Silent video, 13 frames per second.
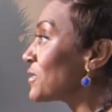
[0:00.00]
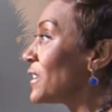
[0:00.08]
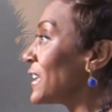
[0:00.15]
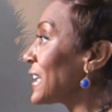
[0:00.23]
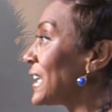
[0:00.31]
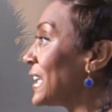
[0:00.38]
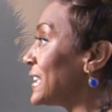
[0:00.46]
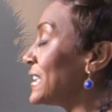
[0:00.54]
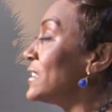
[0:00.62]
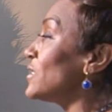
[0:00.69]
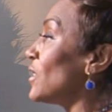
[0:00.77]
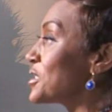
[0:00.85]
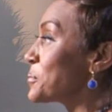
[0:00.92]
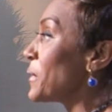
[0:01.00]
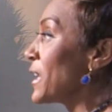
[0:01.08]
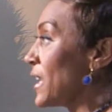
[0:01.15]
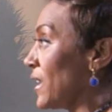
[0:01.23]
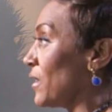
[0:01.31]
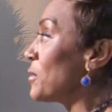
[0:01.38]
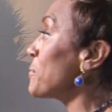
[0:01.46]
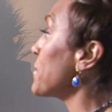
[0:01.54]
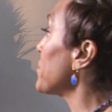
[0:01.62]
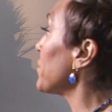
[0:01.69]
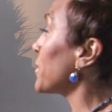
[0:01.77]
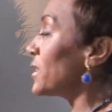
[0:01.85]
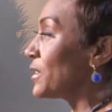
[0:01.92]
like I did and lost my hair,
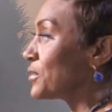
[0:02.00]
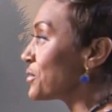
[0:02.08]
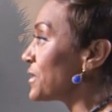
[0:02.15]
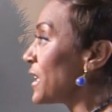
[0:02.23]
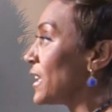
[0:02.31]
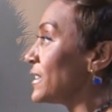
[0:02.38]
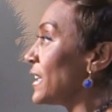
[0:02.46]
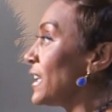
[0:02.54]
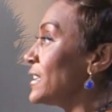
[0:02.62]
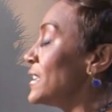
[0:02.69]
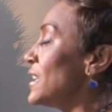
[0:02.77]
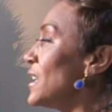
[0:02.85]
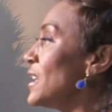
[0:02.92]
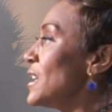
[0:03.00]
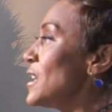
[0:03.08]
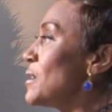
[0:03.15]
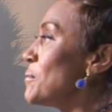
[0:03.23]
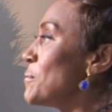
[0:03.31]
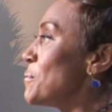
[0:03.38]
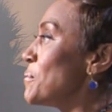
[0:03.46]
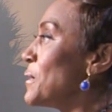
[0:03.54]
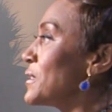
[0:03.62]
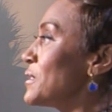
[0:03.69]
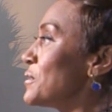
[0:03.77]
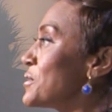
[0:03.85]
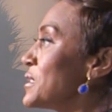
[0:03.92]
people can understand that.
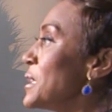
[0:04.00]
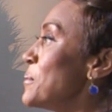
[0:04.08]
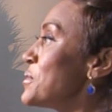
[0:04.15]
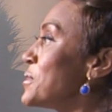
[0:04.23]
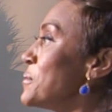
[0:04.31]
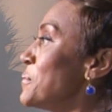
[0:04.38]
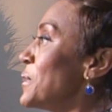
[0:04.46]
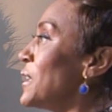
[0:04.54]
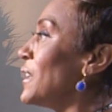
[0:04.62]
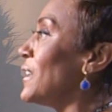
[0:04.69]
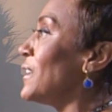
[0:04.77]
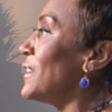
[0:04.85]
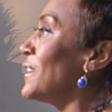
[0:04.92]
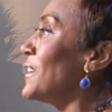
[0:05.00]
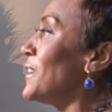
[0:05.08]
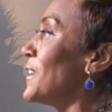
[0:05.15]
But there seems to be,